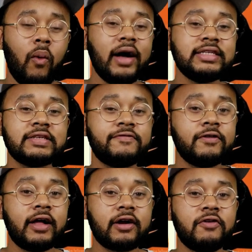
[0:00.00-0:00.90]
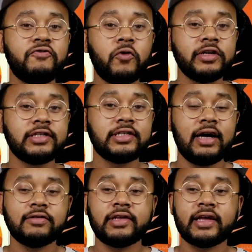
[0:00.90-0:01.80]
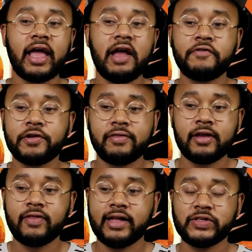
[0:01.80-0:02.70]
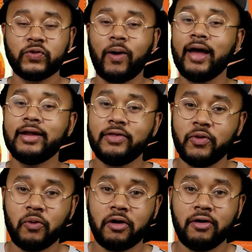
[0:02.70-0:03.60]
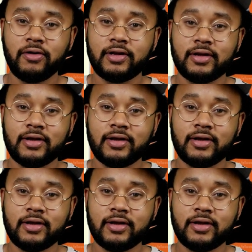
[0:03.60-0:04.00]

Why does it feel like her voice sounds like everything that's right in the world?